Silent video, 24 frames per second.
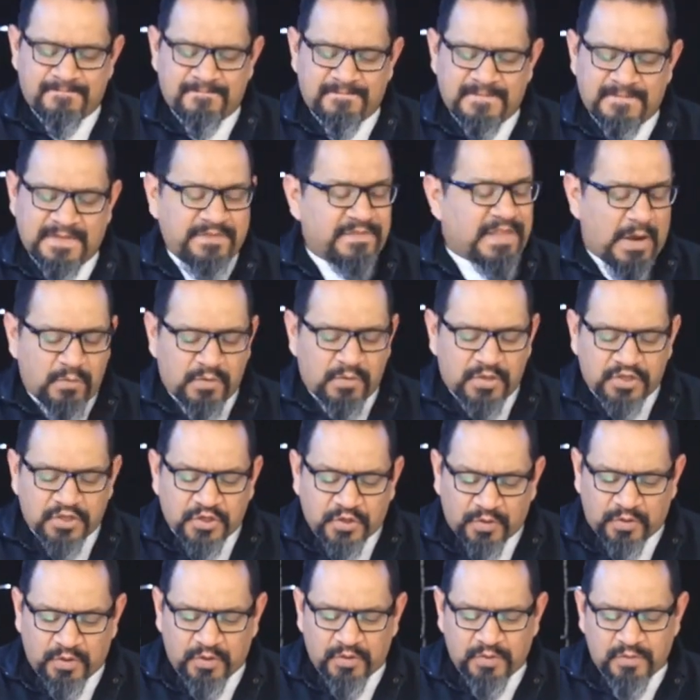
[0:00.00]
If that were
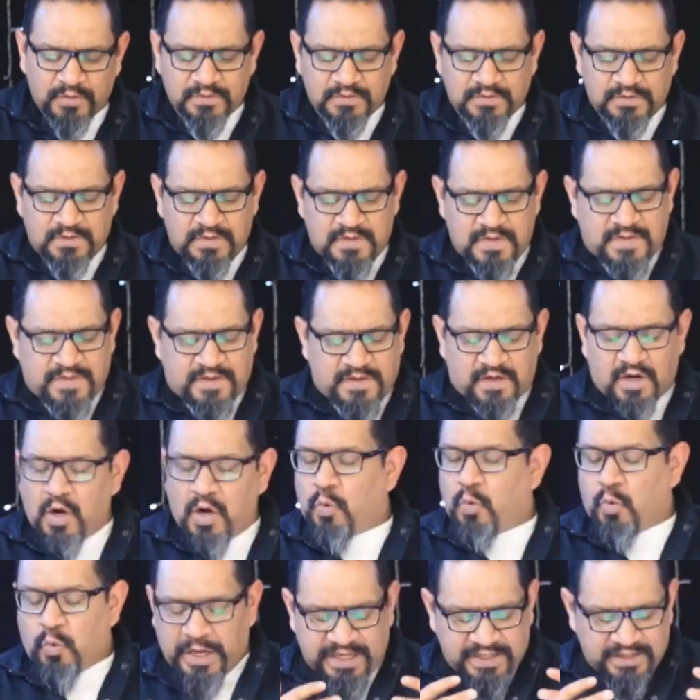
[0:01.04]
true, then our
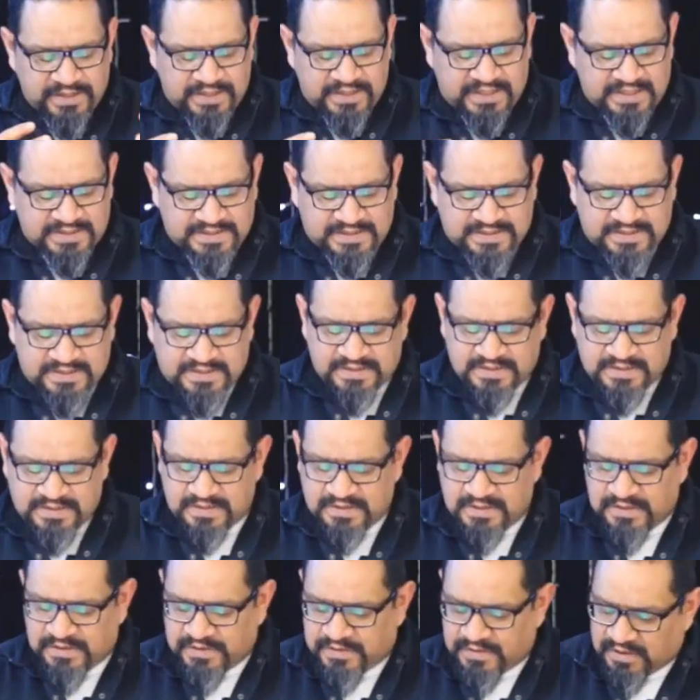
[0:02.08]
witness
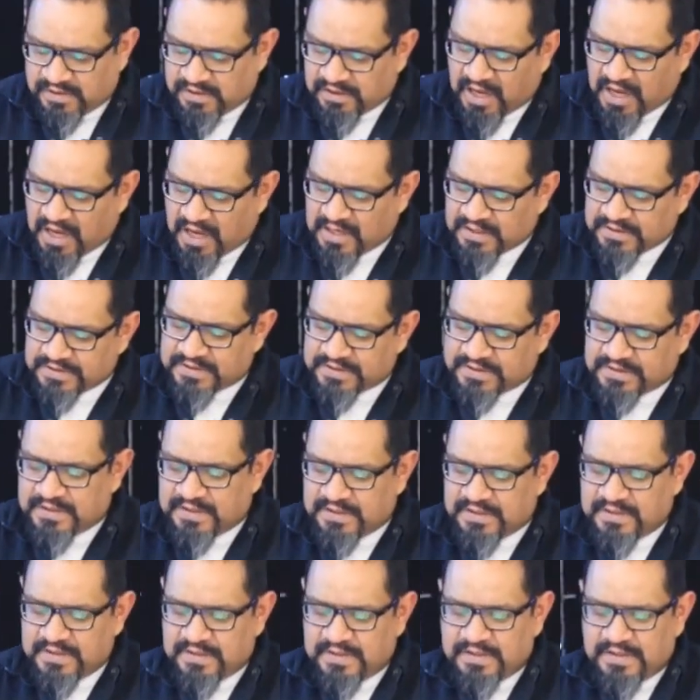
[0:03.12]
to the lost
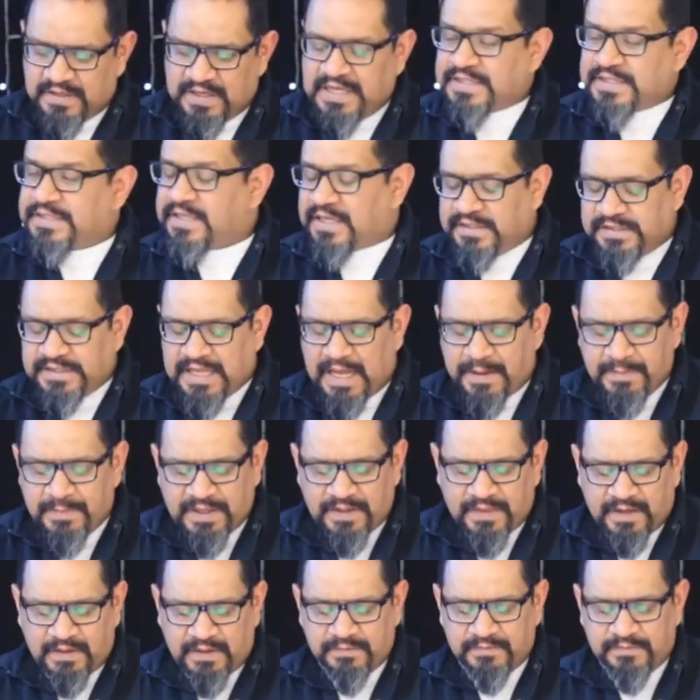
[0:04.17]
is condemning
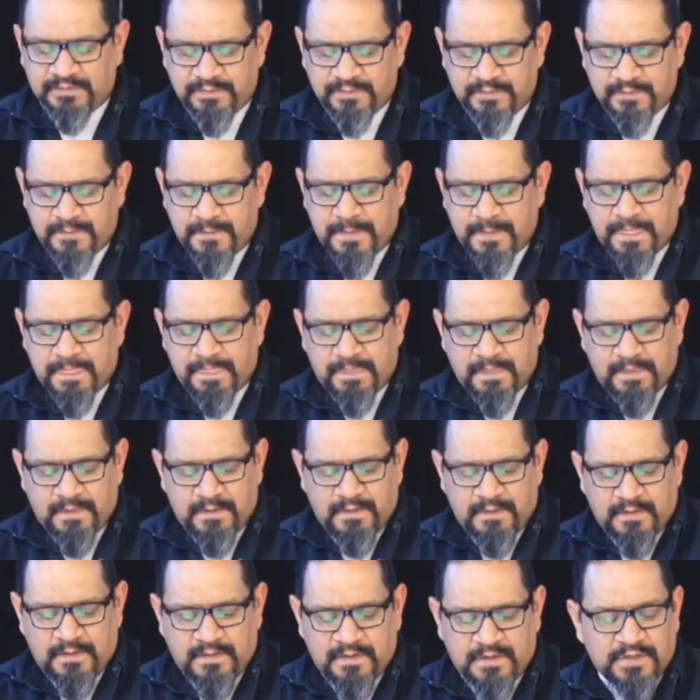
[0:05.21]
them
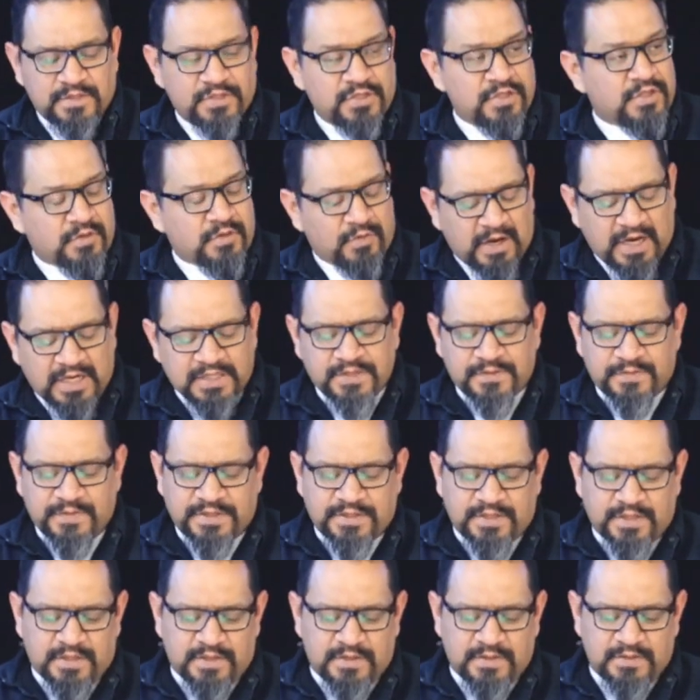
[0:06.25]
should Christ
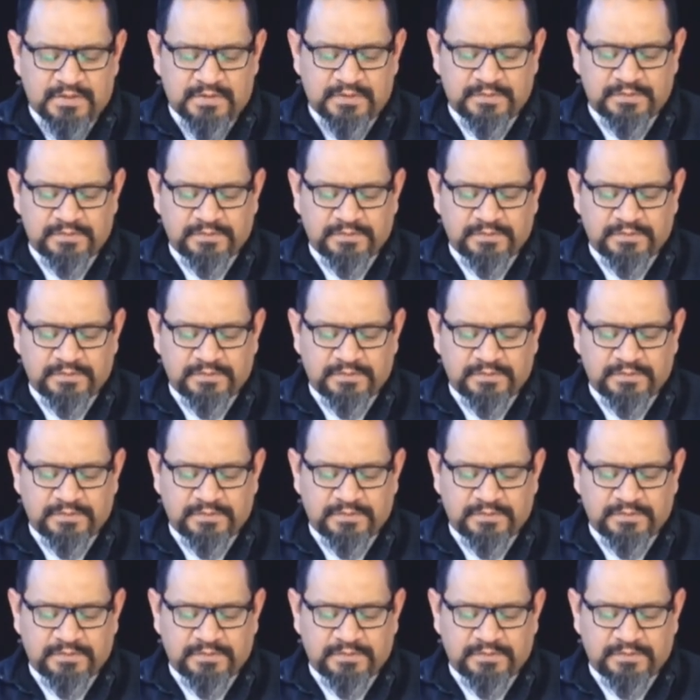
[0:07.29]
return.